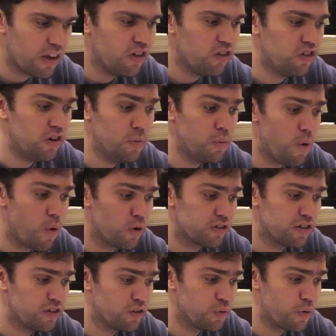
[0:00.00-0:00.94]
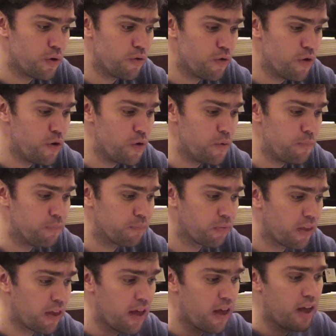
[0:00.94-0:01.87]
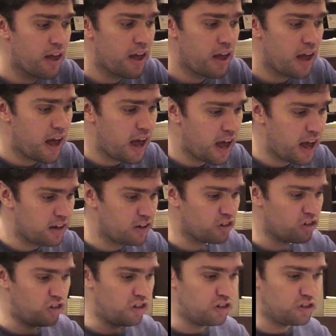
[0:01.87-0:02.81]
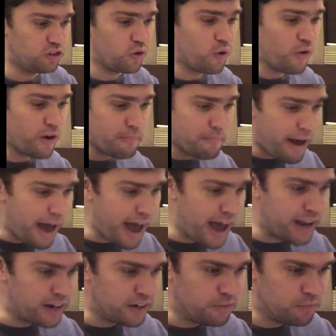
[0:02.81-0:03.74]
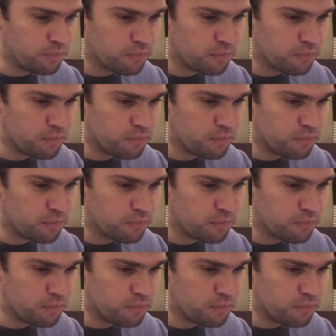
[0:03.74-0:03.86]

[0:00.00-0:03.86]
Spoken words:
she walked into a room and she saw a man.